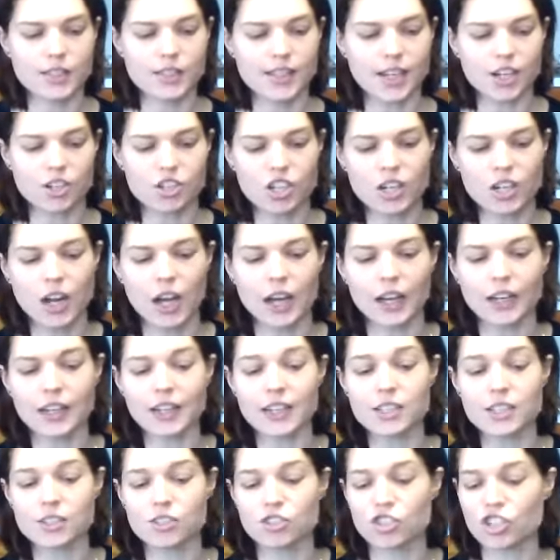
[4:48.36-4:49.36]
session, I'm
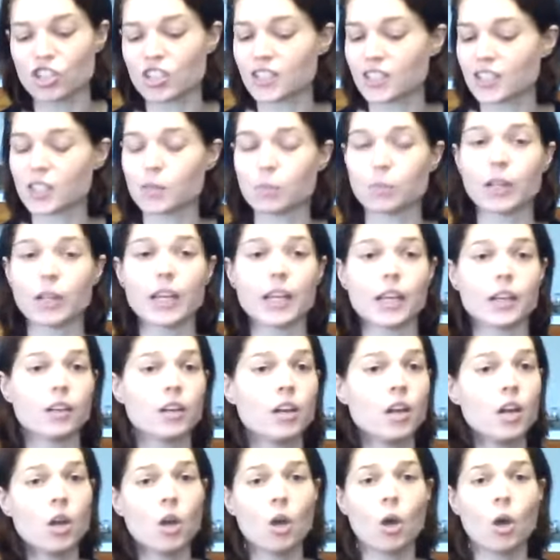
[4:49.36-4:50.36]
going to just
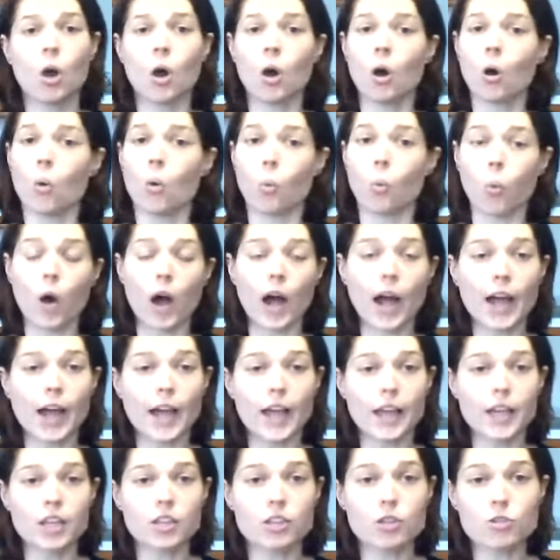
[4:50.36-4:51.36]
explain
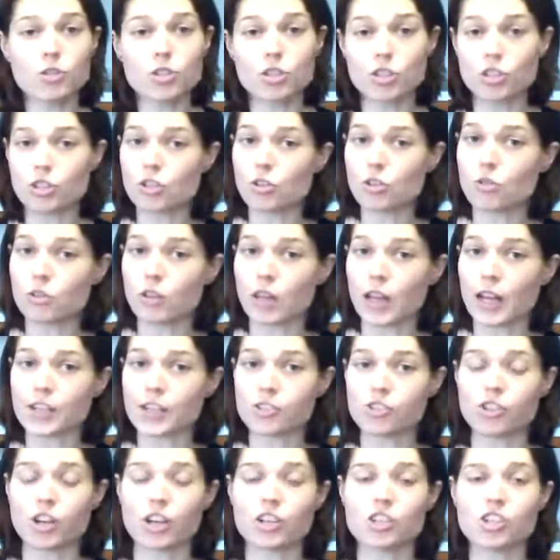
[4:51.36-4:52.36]
why you should
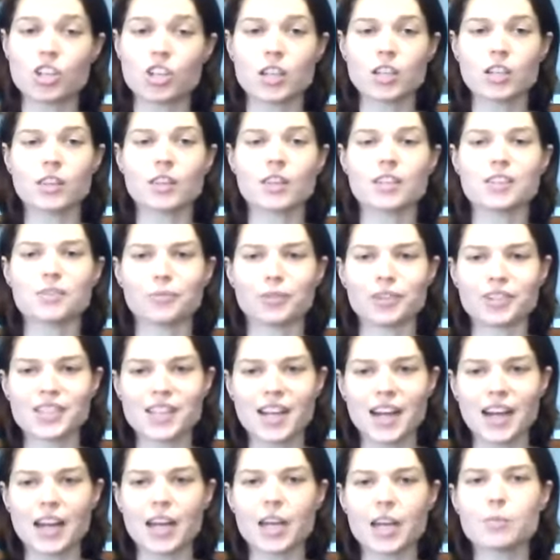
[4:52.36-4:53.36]
utilize stretching, the different
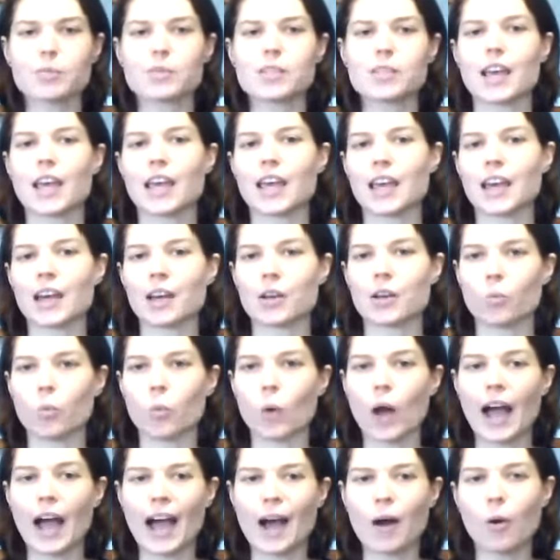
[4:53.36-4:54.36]
types, and
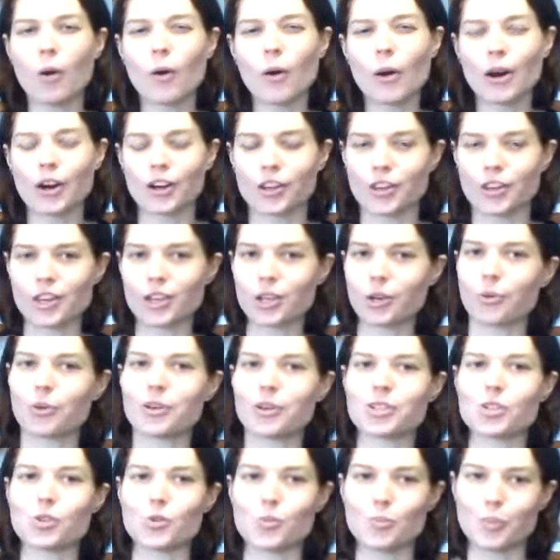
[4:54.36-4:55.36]
how are they
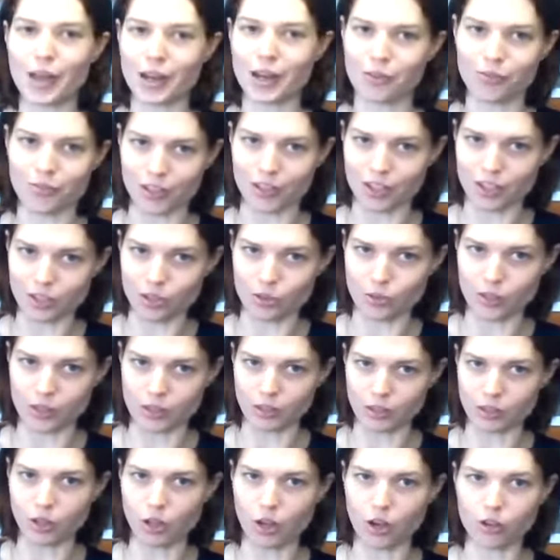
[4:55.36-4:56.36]
going to benefit you in
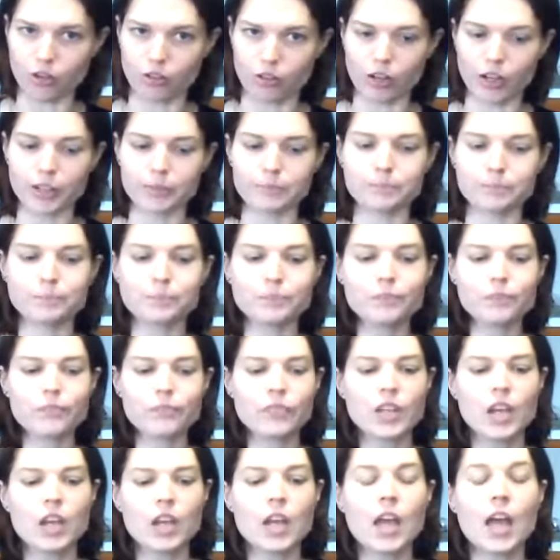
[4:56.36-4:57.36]
the long run.
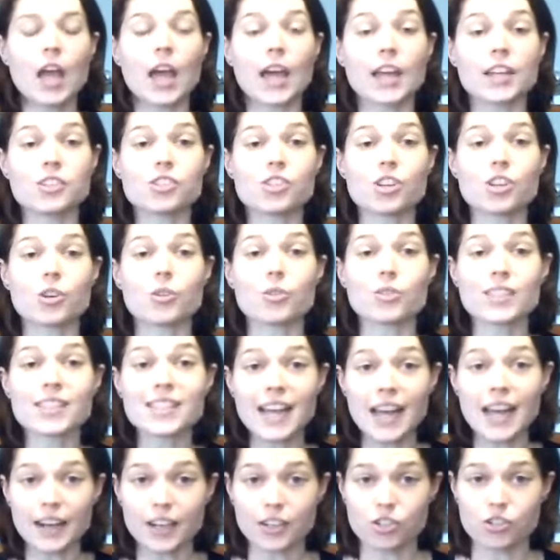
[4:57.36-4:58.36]
And so
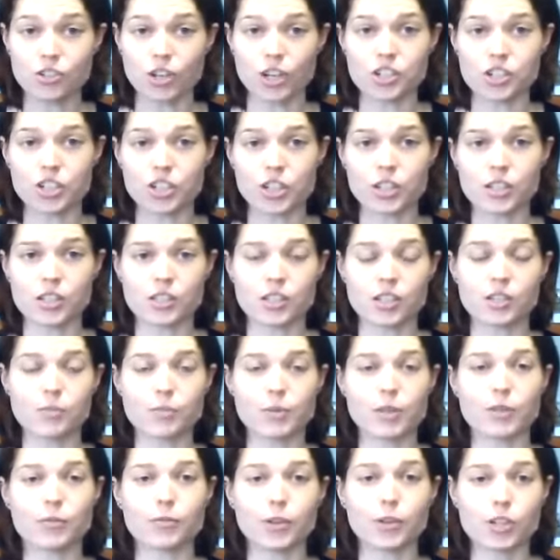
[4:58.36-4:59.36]
static stretching is going to
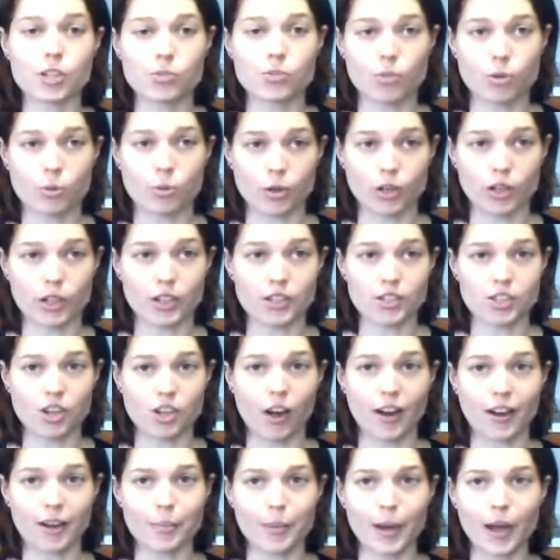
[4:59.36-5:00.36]
be the first one we're going to
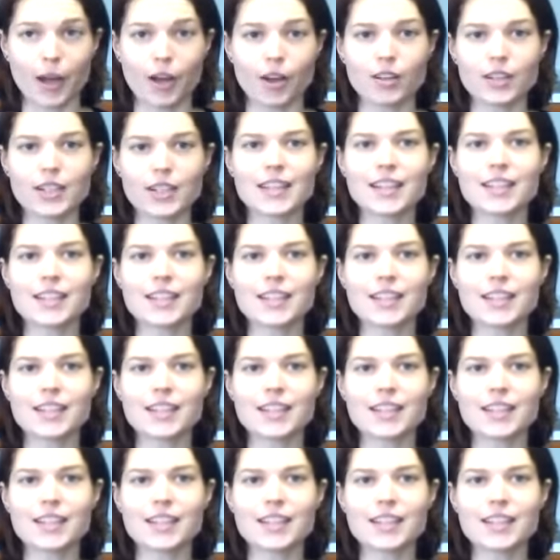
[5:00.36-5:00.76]
talk about.